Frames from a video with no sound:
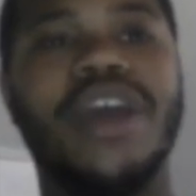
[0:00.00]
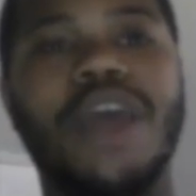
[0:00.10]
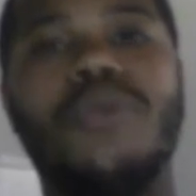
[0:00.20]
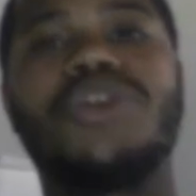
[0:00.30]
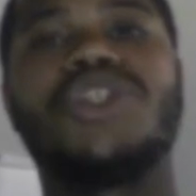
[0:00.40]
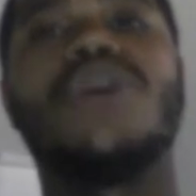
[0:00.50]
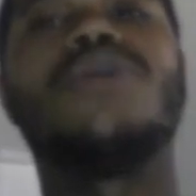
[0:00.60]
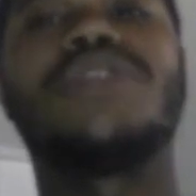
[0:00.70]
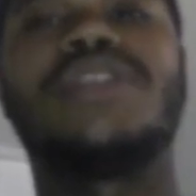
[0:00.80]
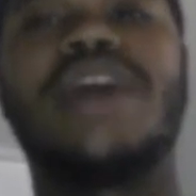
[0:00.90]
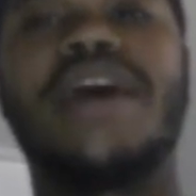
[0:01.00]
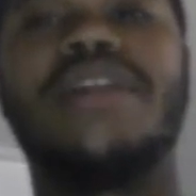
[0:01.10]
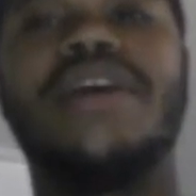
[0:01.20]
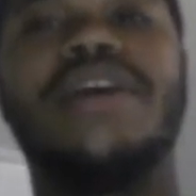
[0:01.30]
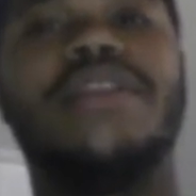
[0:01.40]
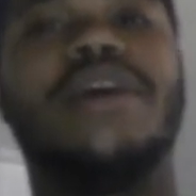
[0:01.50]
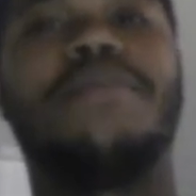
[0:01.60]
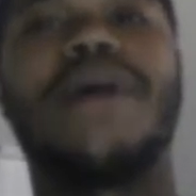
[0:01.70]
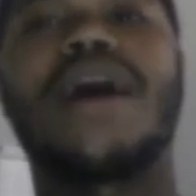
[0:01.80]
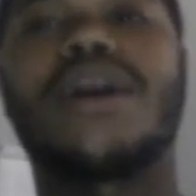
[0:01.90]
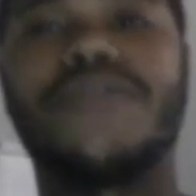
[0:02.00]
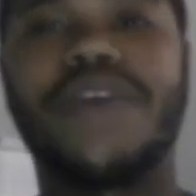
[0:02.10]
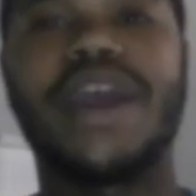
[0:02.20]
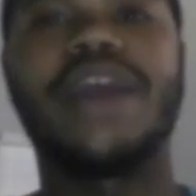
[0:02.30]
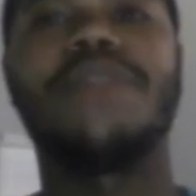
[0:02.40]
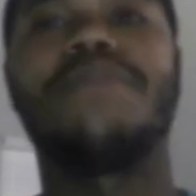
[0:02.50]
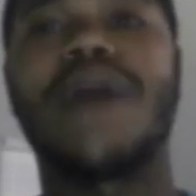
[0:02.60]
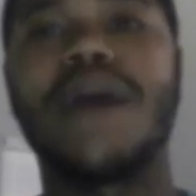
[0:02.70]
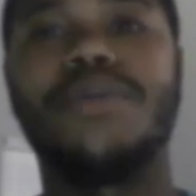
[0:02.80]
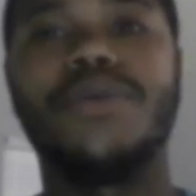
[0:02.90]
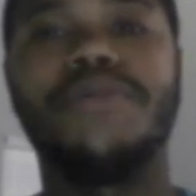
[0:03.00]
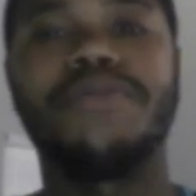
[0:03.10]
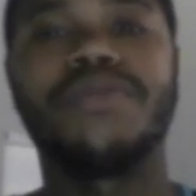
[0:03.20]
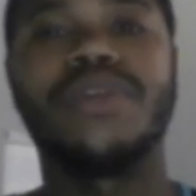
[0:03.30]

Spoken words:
And what shows us that the Apocrypha and the Bible